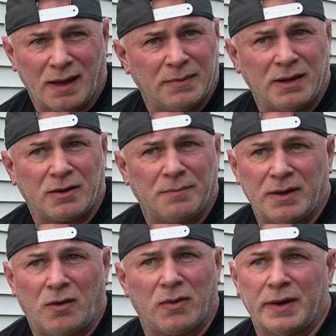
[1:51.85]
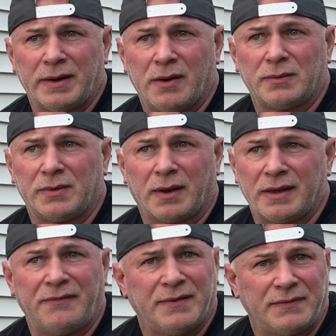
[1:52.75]
I mean, it could be all the way down to
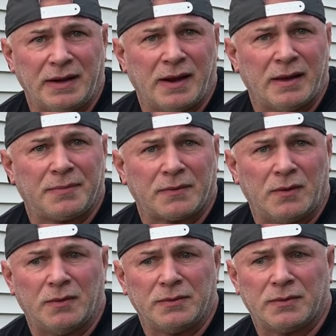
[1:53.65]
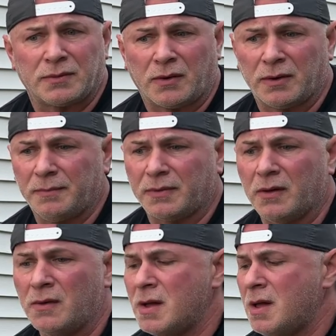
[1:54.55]
like 15 amps on your startup.
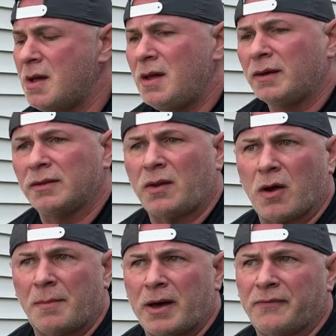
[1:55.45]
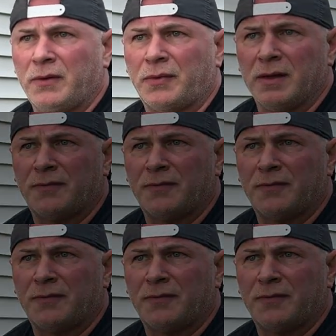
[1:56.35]
So let's talk about a few things